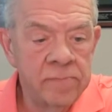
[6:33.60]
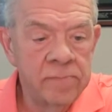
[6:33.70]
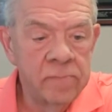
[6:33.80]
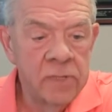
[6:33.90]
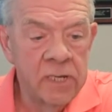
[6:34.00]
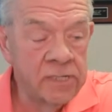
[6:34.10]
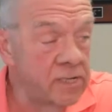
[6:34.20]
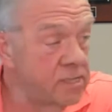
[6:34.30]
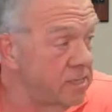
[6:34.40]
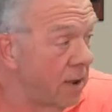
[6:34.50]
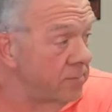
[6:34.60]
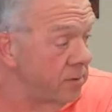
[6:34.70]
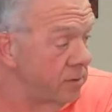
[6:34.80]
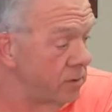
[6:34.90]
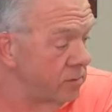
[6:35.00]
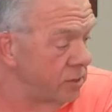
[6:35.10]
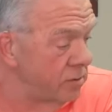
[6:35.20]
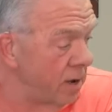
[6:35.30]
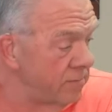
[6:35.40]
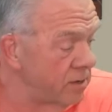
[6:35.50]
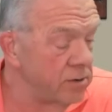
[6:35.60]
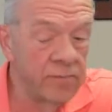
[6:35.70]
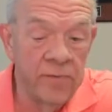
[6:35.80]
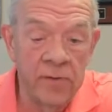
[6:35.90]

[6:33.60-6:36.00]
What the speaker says: Is it stopped? Do you have it on your phone?